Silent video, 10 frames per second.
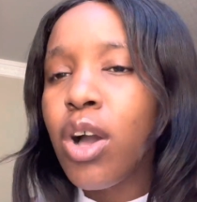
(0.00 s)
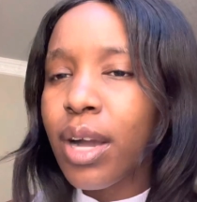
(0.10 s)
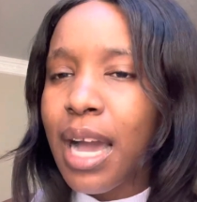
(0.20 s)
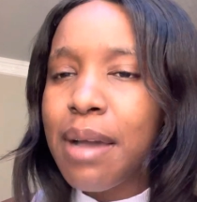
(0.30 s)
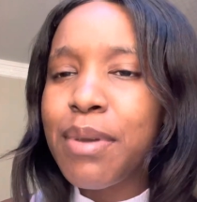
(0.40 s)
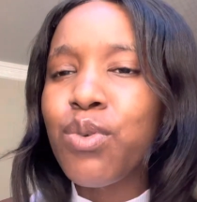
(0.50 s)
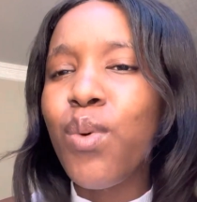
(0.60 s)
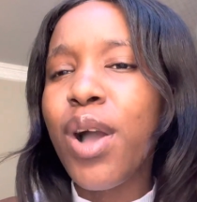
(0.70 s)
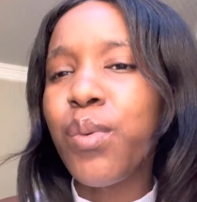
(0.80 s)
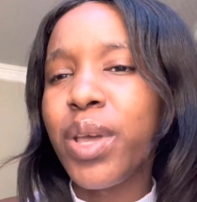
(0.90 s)
come and
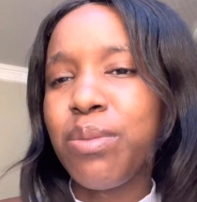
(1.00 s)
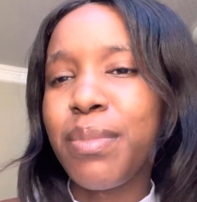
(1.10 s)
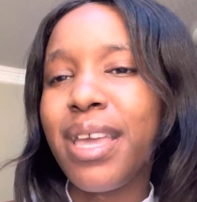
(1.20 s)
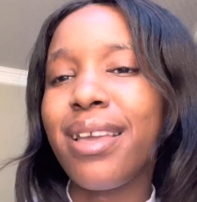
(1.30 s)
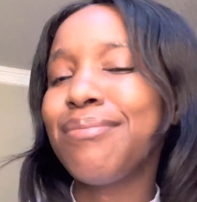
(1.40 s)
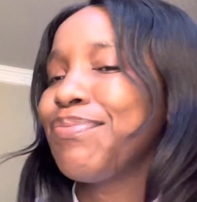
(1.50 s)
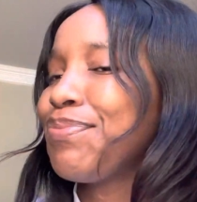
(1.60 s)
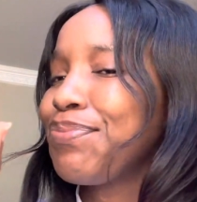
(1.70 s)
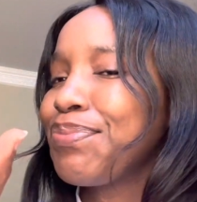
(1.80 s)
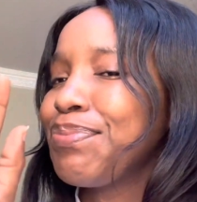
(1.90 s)
work with me,
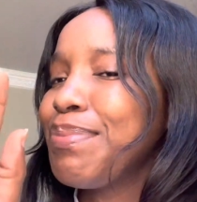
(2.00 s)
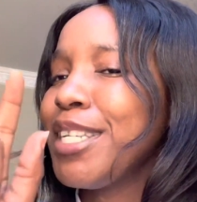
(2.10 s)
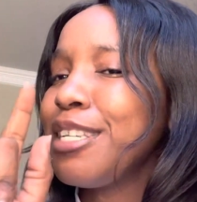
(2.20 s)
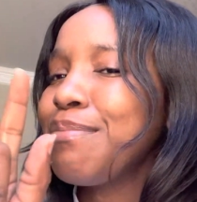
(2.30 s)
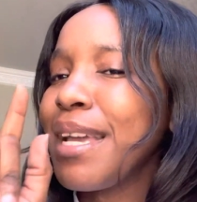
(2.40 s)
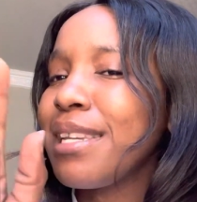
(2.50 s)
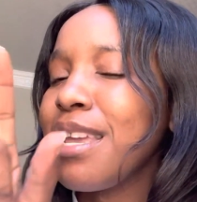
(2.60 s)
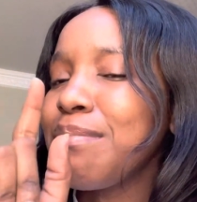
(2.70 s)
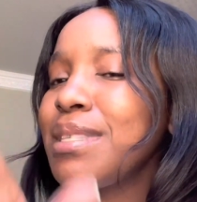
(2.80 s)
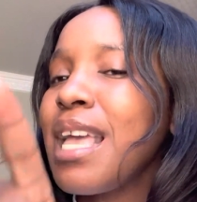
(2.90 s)
mention my
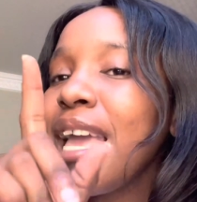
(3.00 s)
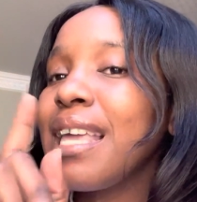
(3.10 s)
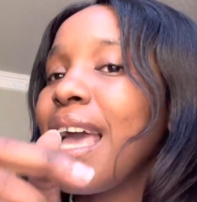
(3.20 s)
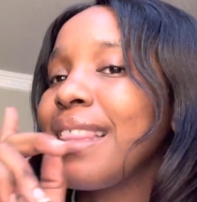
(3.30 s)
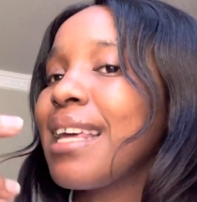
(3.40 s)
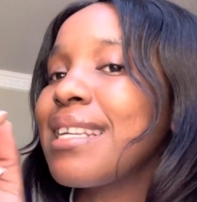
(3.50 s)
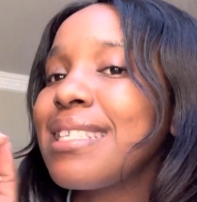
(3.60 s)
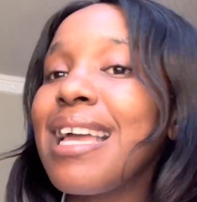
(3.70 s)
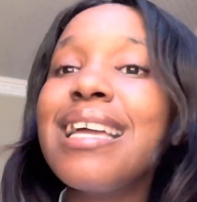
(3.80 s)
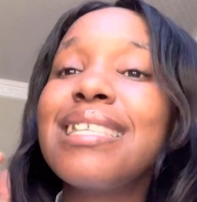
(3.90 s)
name. Say there is
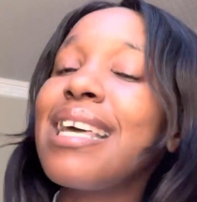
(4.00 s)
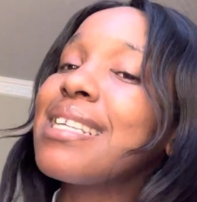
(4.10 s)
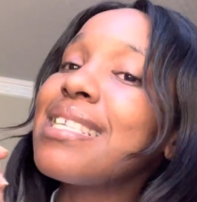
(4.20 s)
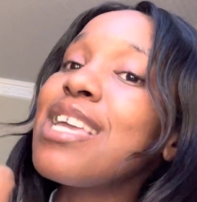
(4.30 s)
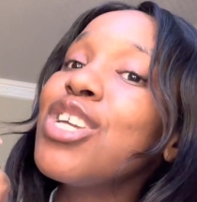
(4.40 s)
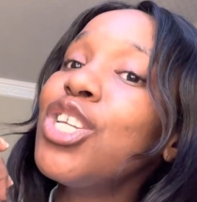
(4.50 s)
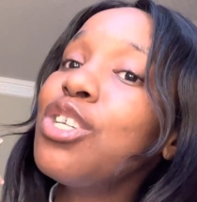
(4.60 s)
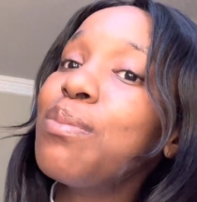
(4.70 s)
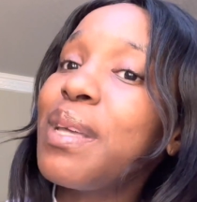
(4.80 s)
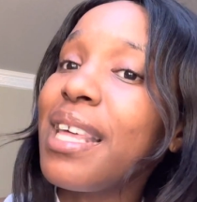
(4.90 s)
a
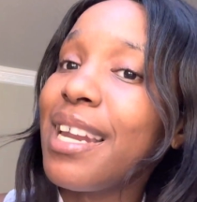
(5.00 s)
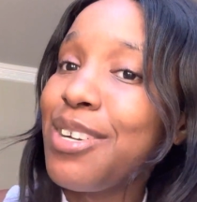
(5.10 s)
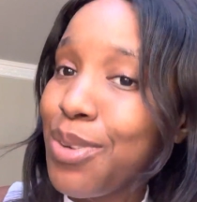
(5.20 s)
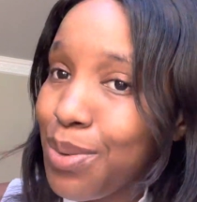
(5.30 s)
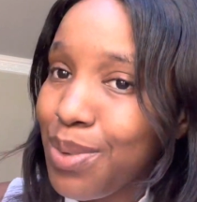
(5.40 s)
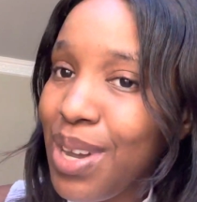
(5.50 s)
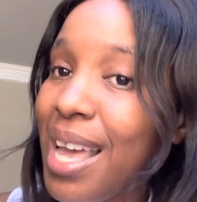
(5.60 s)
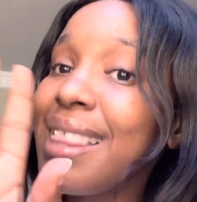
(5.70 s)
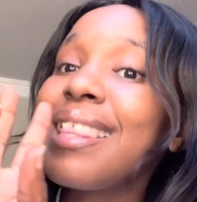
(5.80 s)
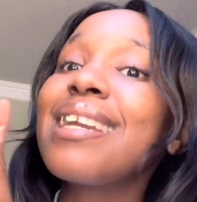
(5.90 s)
YouTuber that I know,
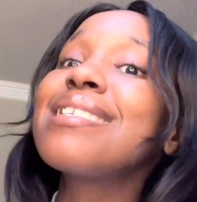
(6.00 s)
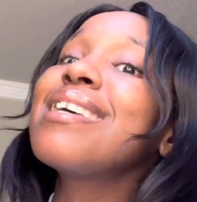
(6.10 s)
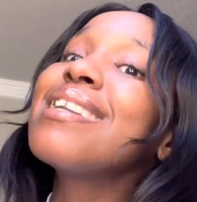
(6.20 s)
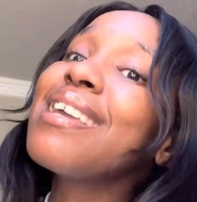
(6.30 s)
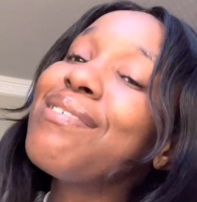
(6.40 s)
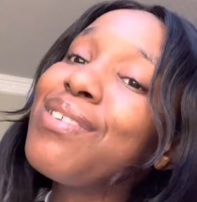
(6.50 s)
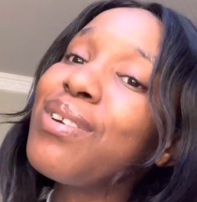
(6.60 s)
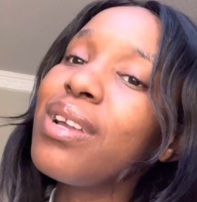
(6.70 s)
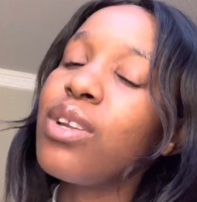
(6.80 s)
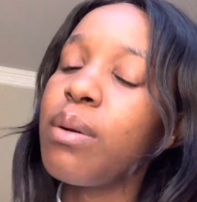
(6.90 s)
there is an
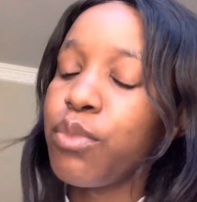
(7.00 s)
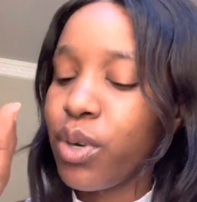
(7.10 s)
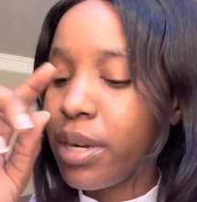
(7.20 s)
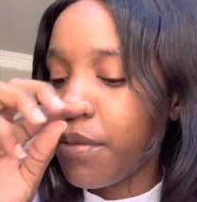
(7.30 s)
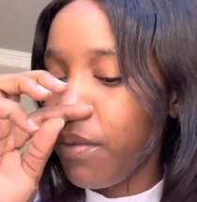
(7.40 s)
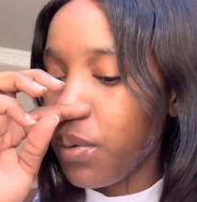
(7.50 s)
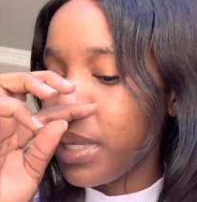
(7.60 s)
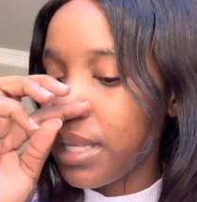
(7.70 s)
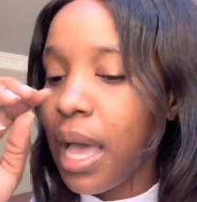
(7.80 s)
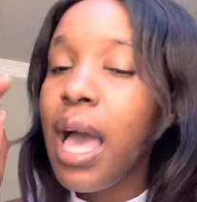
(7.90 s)
influencer. No, I'm not an
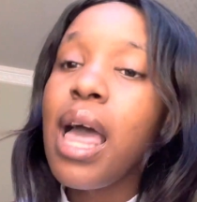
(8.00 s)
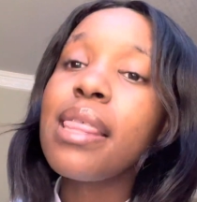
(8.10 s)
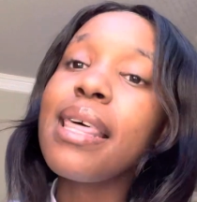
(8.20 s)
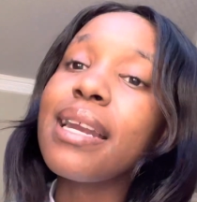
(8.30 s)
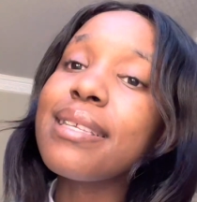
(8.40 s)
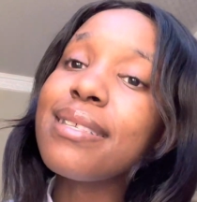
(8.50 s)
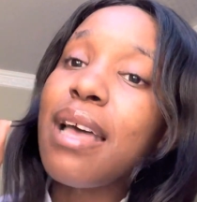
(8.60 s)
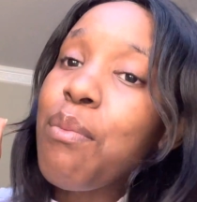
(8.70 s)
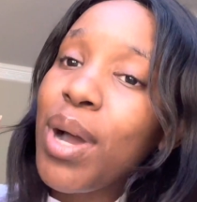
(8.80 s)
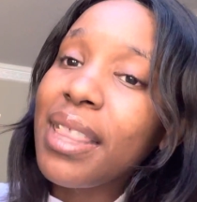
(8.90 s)
influencer. There is
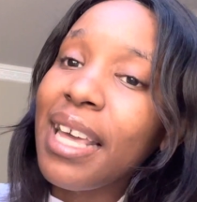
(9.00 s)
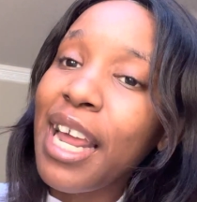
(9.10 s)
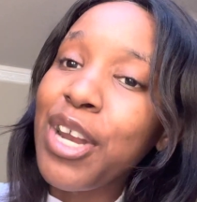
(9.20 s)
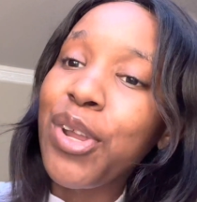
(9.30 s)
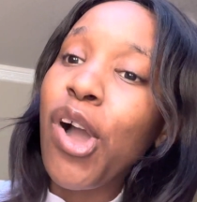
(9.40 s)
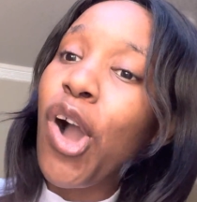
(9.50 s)
someone that I know, a